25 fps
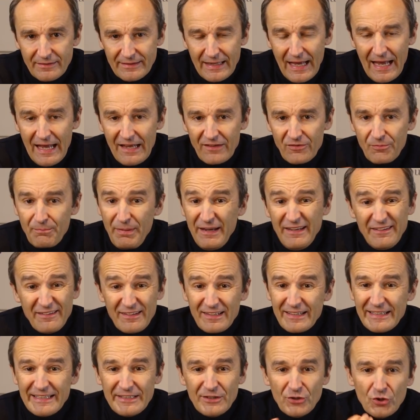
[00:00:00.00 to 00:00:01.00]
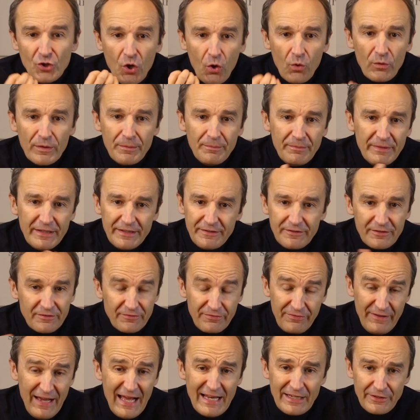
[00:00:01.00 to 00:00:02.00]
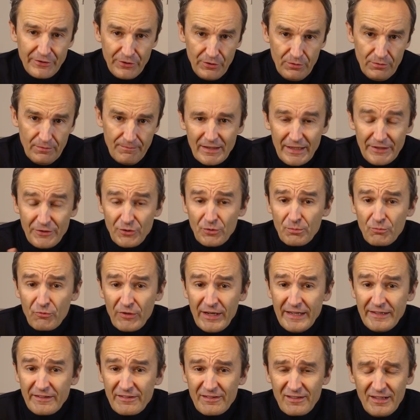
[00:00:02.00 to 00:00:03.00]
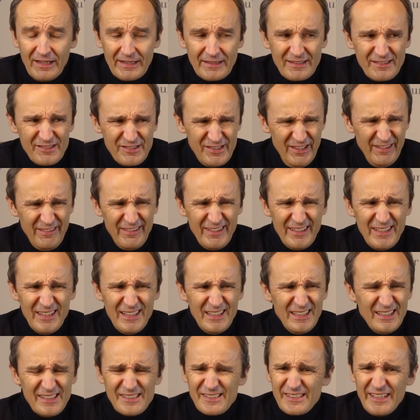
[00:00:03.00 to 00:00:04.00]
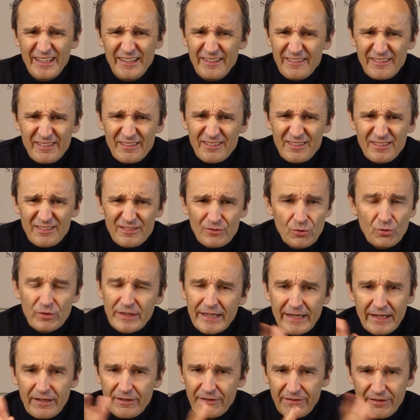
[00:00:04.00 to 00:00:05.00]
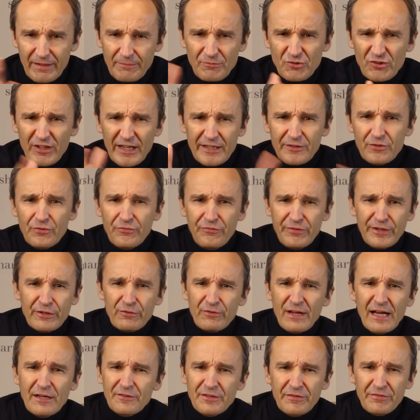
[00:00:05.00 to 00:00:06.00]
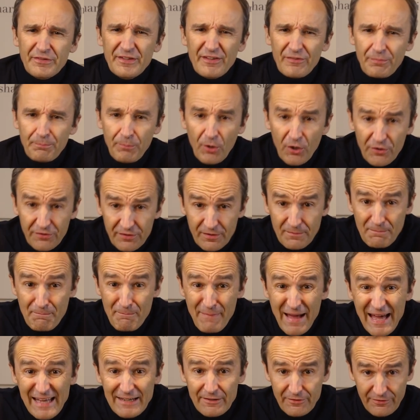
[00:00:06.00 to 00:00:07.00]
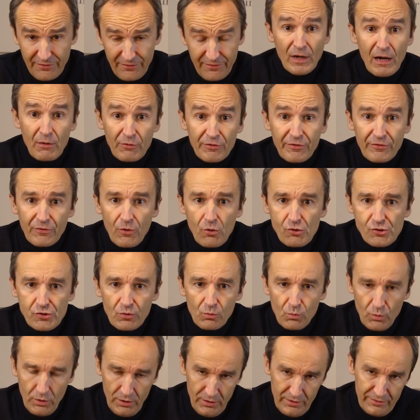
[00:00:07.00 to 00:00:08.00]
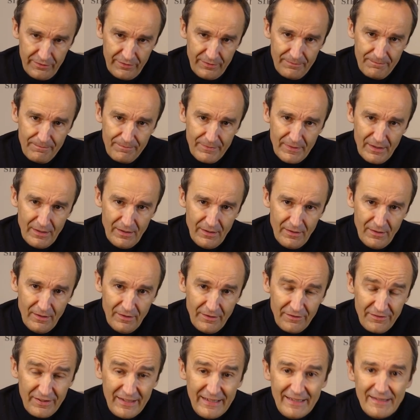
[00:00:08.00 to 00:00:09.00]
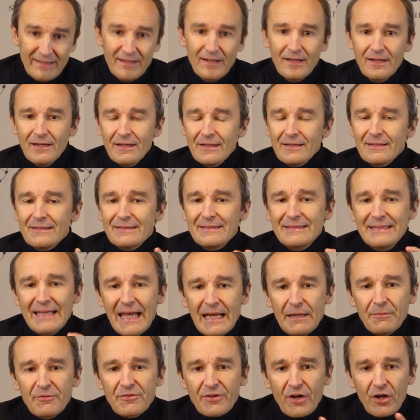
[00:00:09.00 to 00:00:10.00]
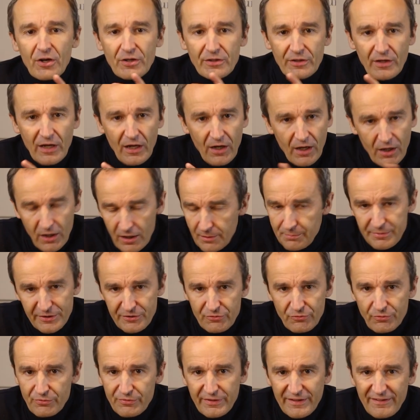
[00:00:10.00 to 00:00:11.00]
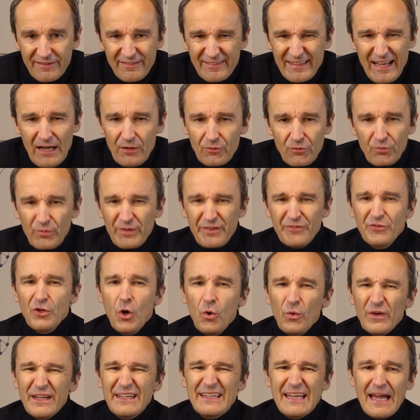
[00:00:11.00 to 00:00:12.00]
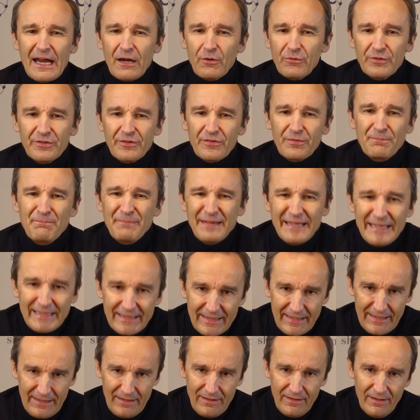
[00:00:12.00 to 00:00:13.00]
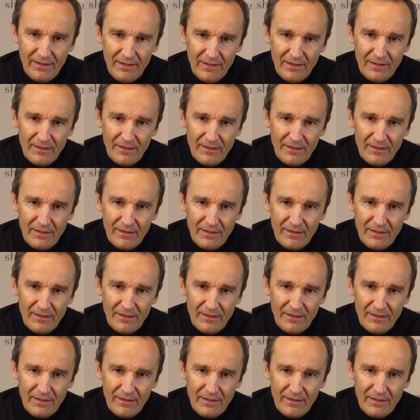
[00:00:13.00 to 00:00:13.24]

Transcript: that has basically no immediate value. And your brain is like, "Jessica, Jason, who cares? I'm trying to figure out if this person matters to our social world." See, names are arbitrary sounds with no inherent meaning.